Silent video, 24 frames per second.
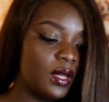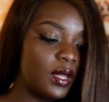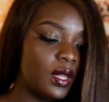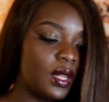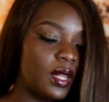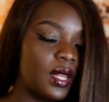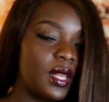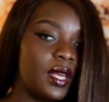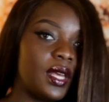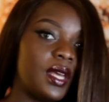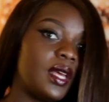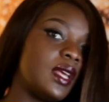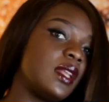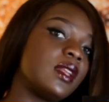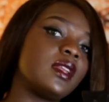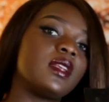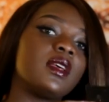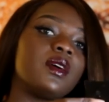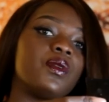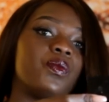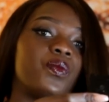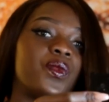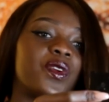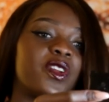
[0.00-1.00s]
Then
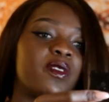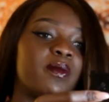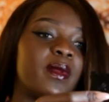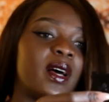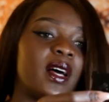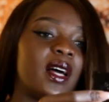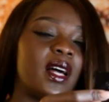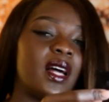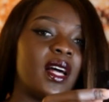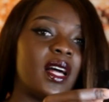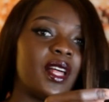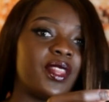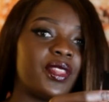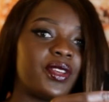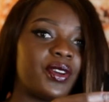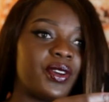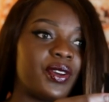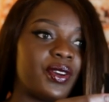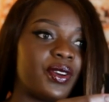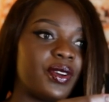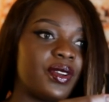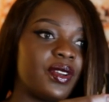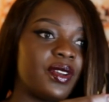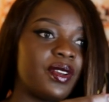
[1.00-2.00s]
one of my
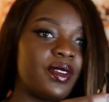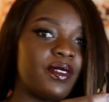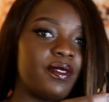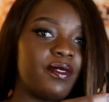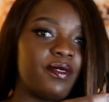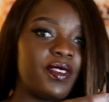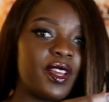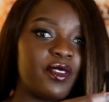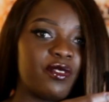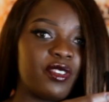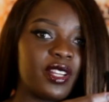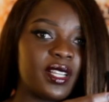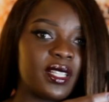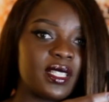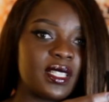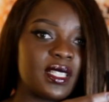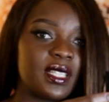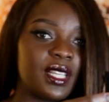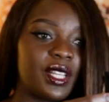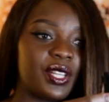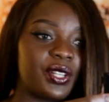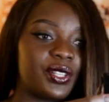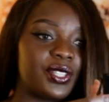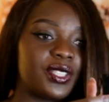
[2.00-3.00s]
other favorite
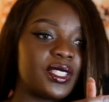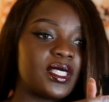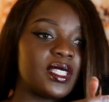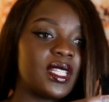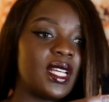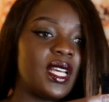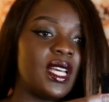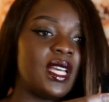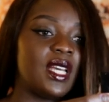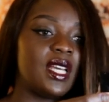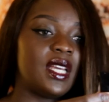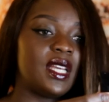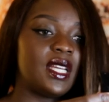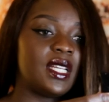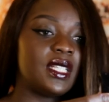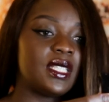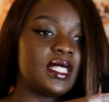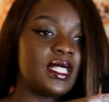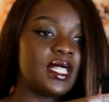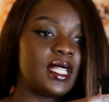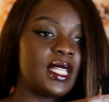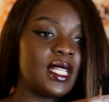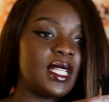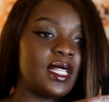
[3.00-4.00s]
concealers is
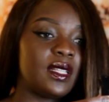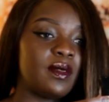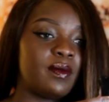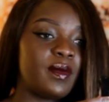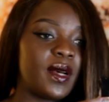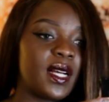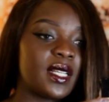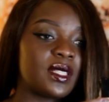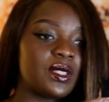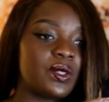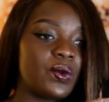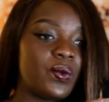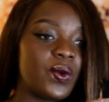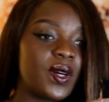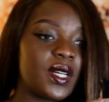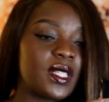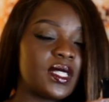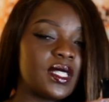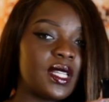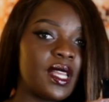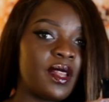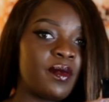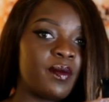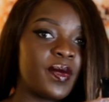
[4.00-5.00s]
the Illamasqua
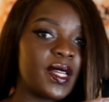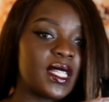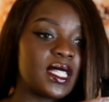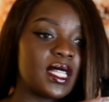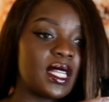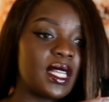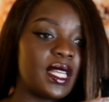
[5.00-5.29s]
Skin Base